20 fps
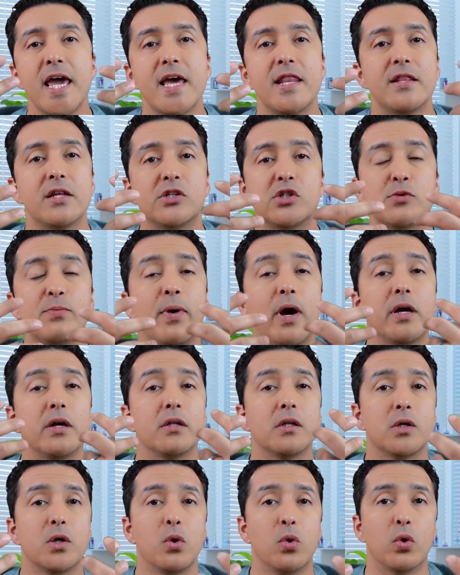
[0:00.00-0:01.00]
and the
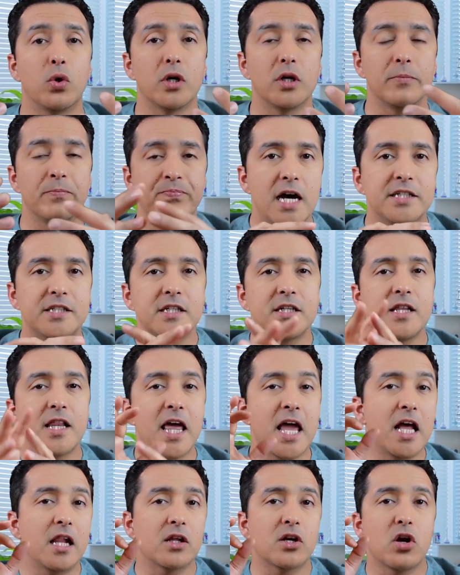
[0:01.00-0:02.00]
spinal cord.
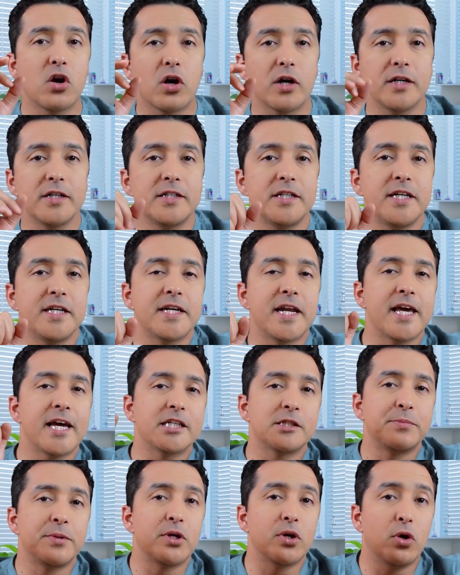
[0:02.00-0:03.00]
Acetyl-L-carnitine
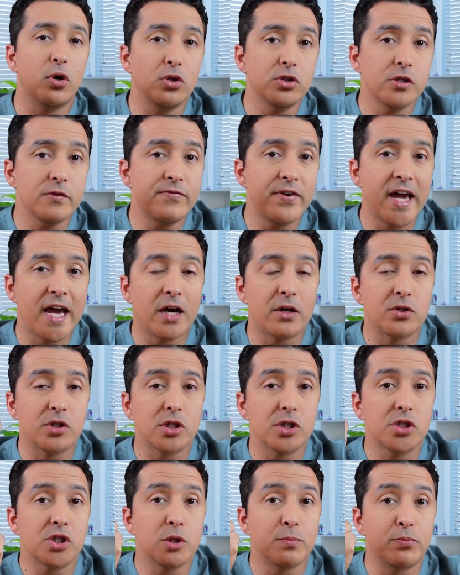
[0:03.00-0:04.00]
has been also
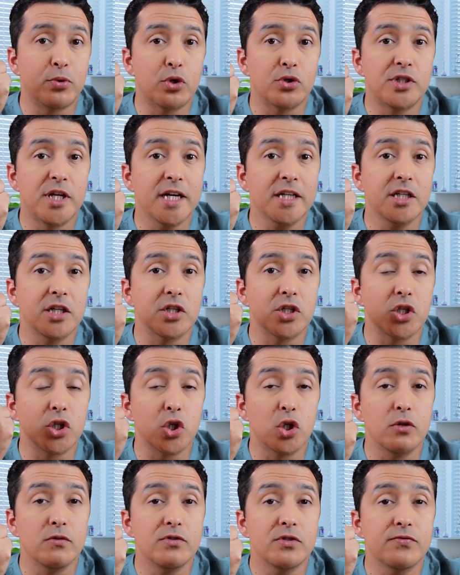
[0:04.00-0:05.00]
found to protect the
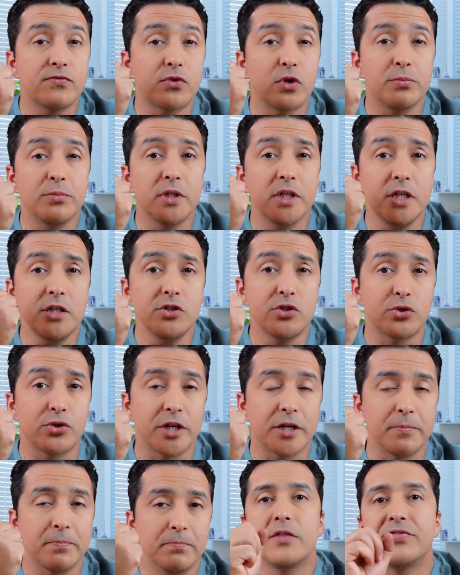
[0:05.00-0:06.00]
nerves from the
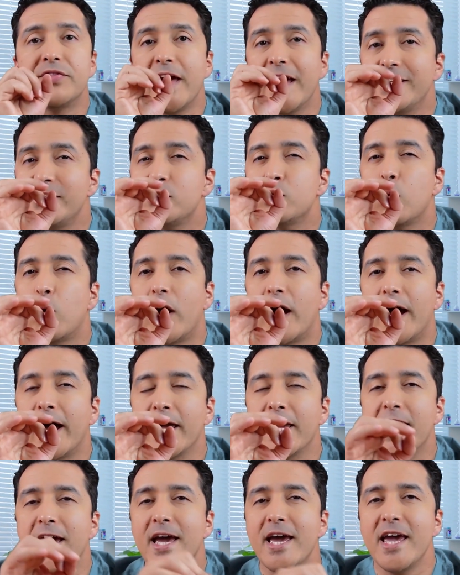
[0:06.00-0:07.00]
injury. That's
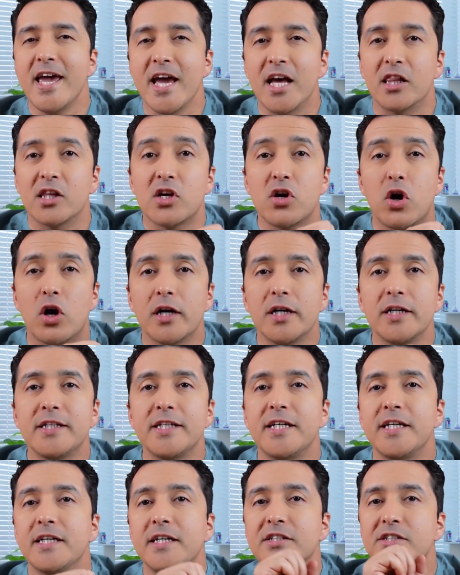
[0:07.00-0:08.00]
why
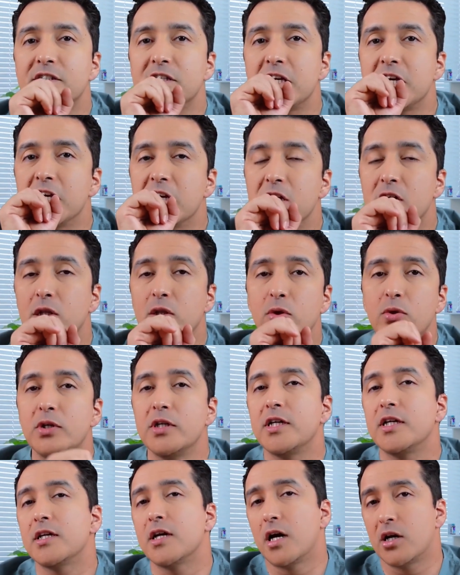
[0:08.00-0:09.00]
L-carnitine is
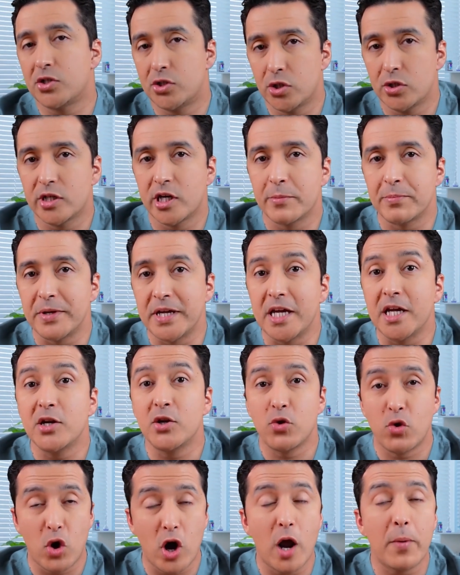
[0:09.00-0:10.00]
included in our Sugar MD
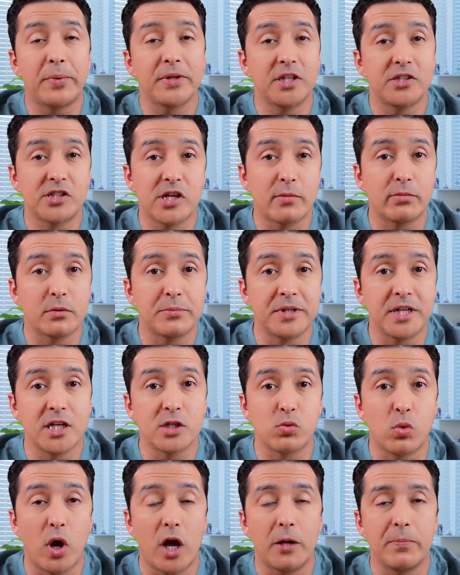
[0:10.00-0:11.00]
neuropathy supplement
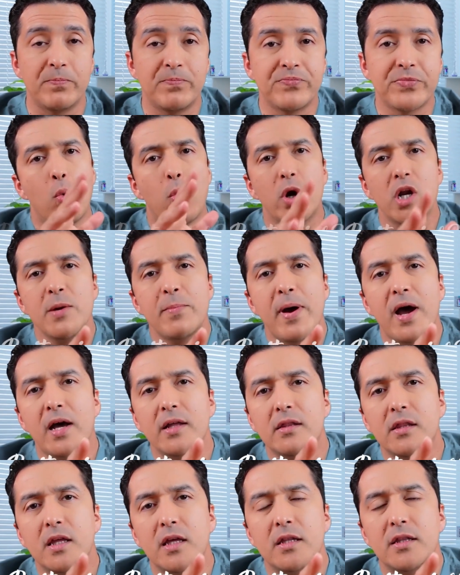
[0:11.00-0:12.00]
as well. What
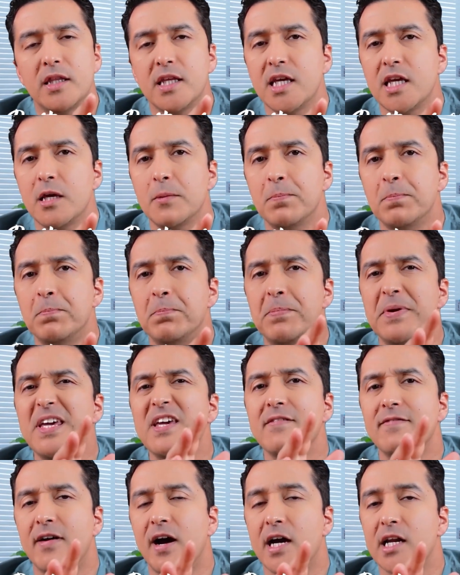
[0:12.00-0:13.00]
about the
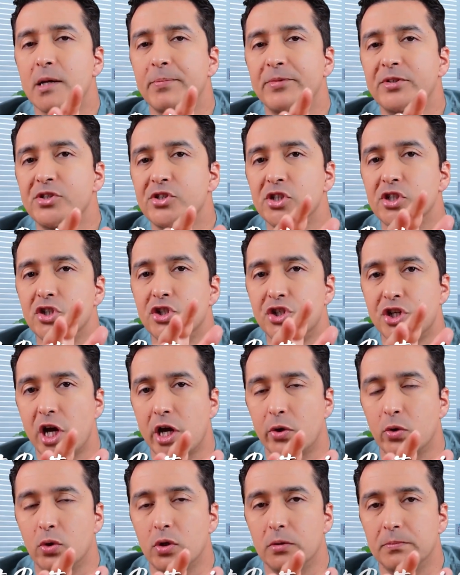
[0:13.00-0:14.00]
B vitamins in
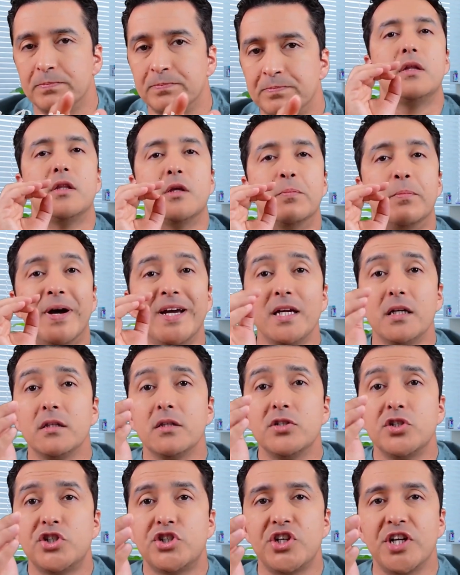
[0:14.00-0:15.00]
general? The
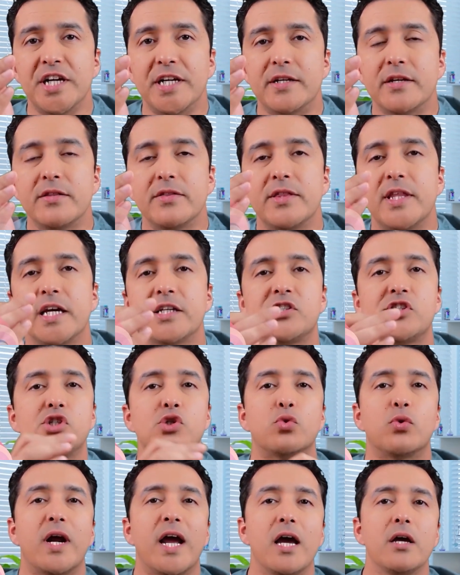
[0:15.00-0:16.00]
myelin sheath that
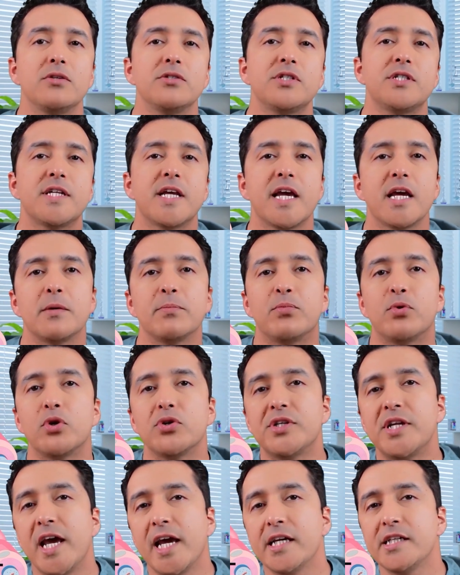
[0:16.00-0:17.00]
surrounds and
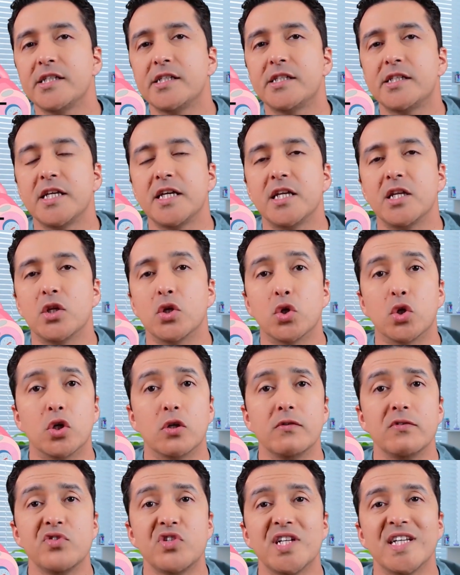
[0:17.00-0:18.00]
protects the
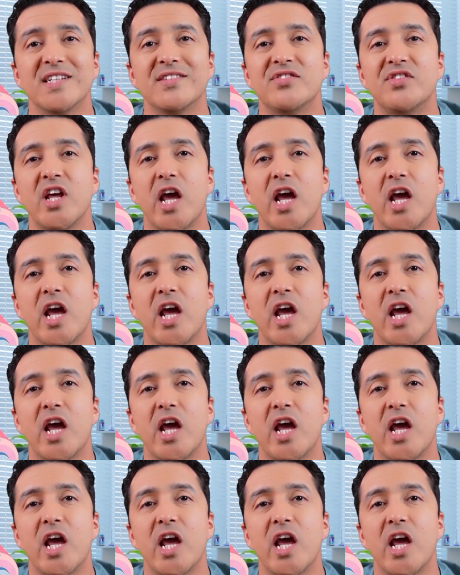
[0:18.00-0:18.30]
nerves is